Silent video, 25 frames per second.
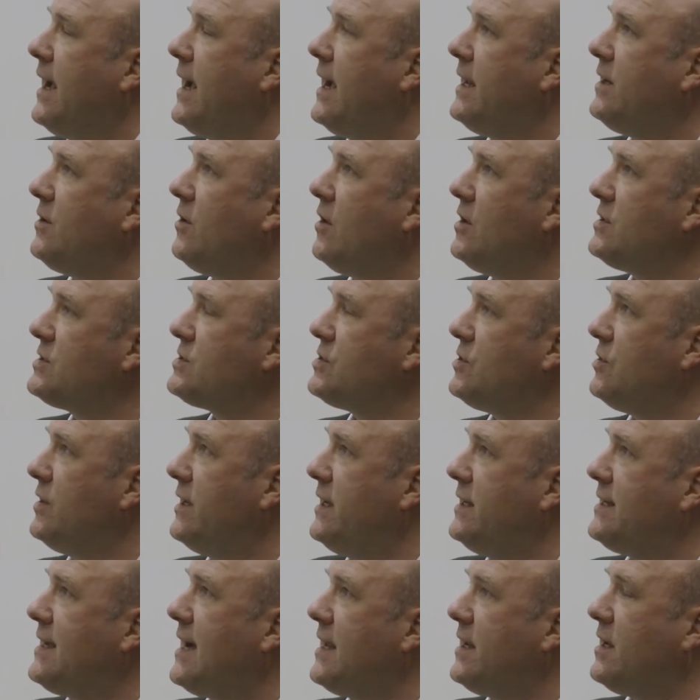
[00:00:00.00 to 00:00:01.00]
And also
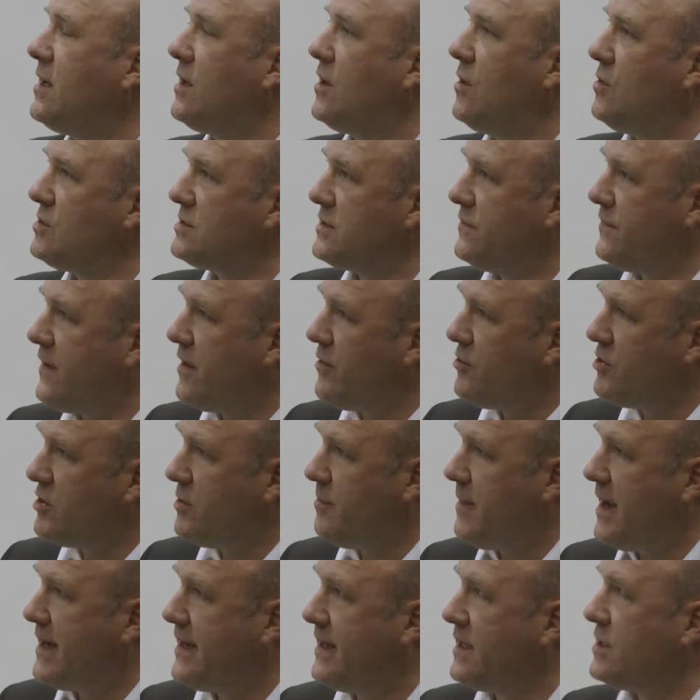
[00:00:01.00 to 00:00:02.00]
it undergoes a very
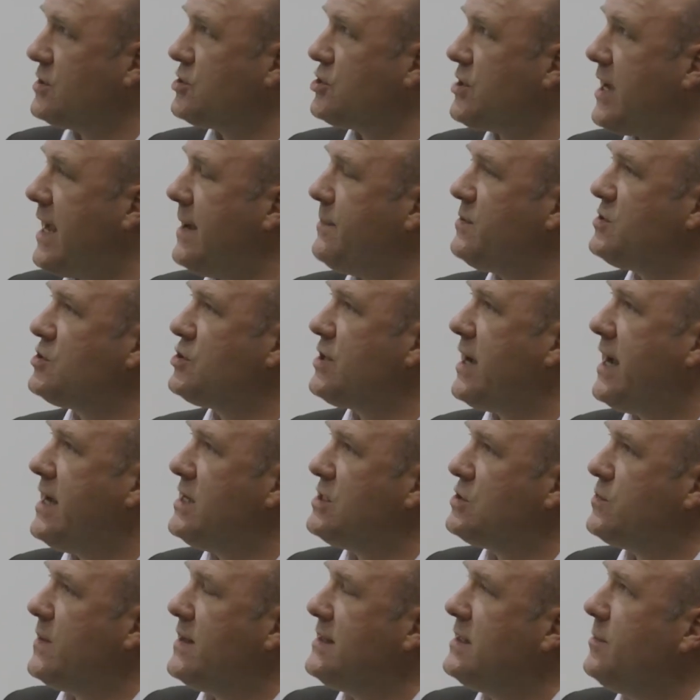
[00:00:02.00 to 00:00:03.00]
dramatic shape
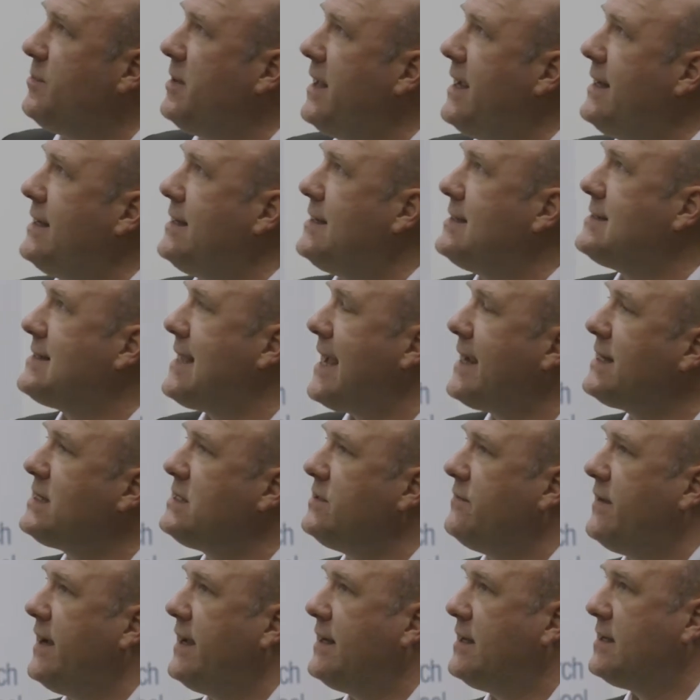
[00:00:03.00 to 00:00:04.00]
change when the platelet is
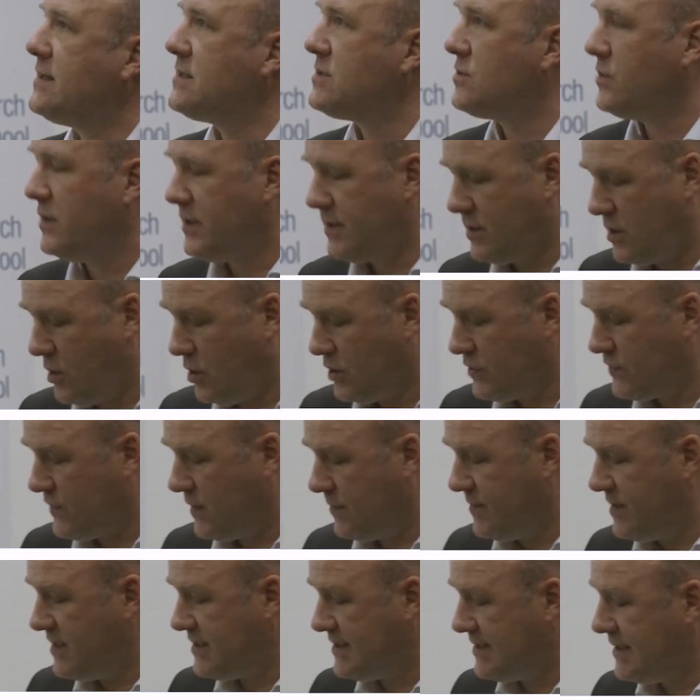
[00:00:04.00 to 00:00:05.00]
activated. So it goes
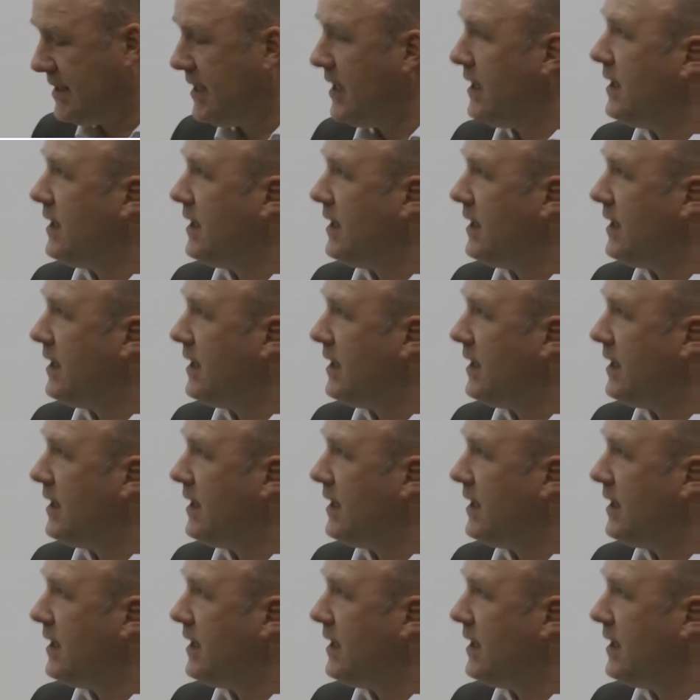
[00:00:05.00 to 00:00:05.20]
from this